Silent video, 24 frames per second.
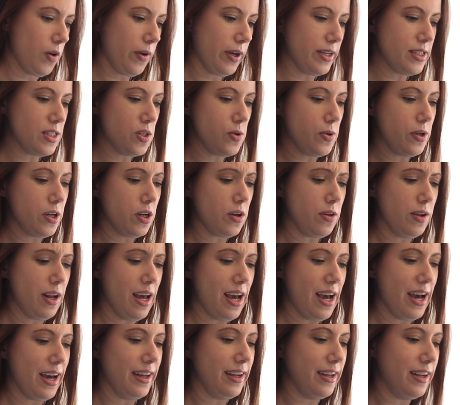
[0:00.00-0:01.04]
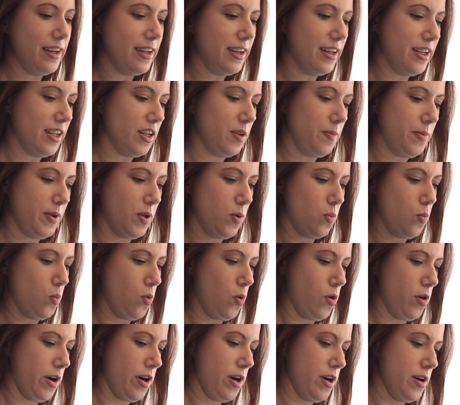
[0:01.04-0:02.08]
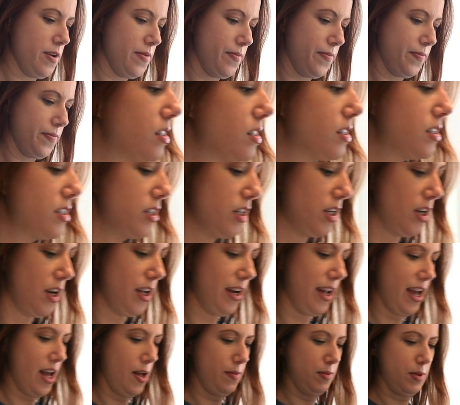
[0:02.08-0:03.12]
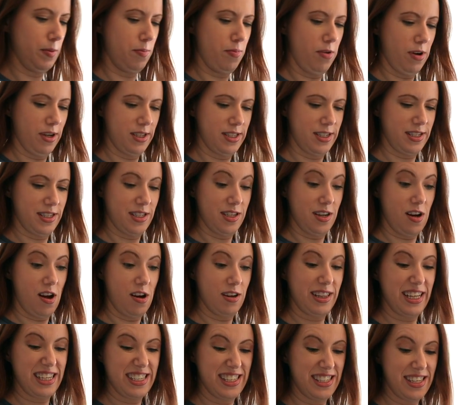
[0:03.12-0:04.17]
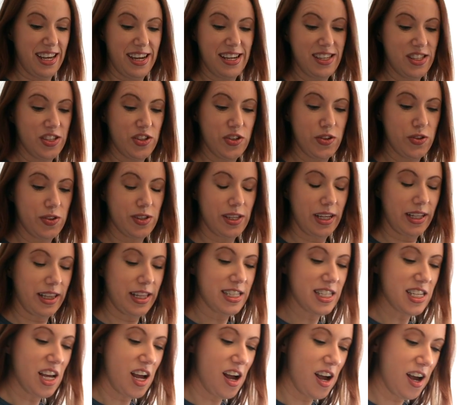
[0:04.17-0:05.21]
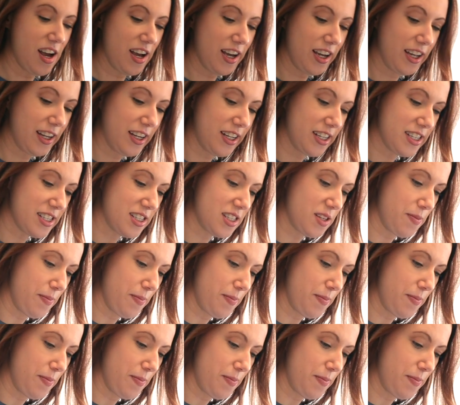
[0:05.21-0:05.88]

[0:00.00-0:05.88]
Okay, so I'm gonna add in a little bit of water to kind of help the process along. They say to use like the tiniest